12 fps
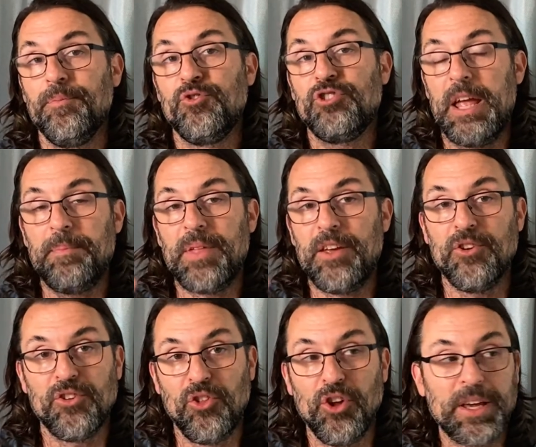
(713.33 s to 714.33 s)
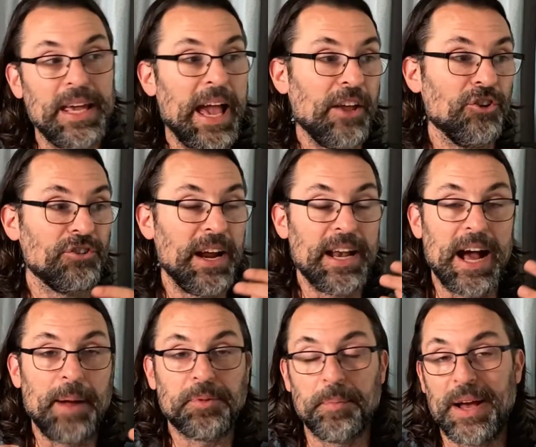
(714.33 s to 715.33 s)
shape that you're looking at. You're trying to
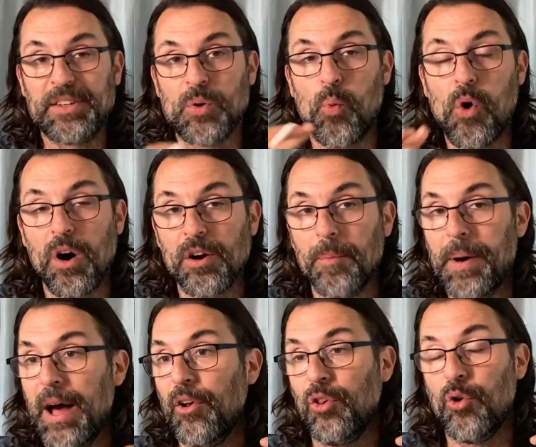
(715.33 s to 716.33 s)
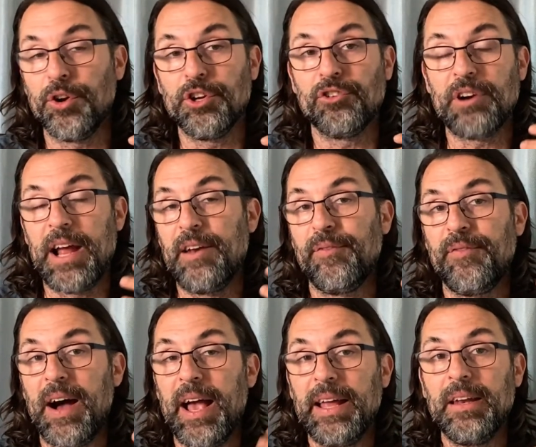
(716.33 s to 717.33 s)
optimize a water bottle, or you're trying to
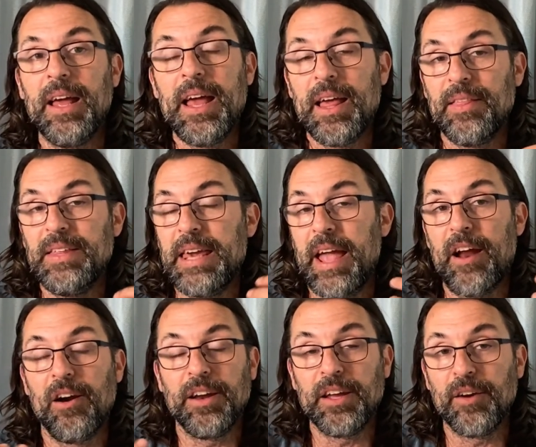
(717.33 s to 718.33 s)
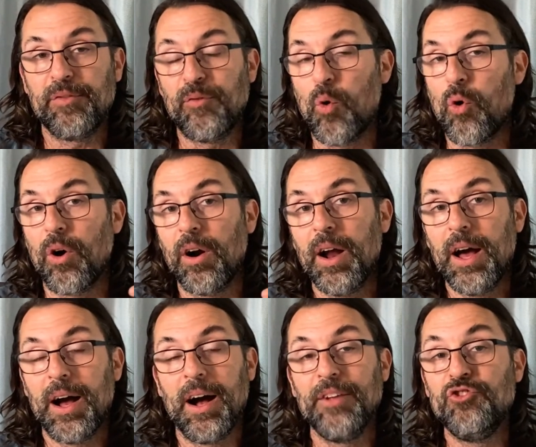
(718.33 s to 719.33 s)
find the area for
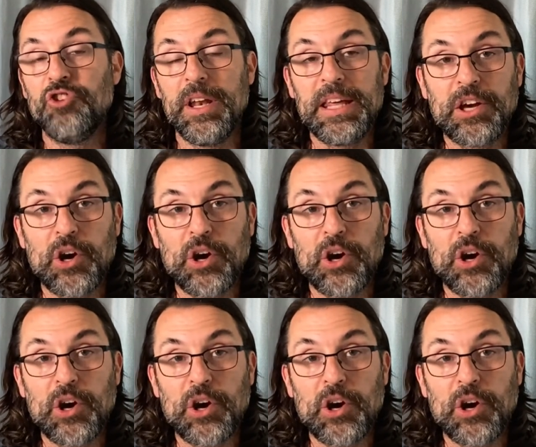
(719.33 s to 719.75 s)
a Gini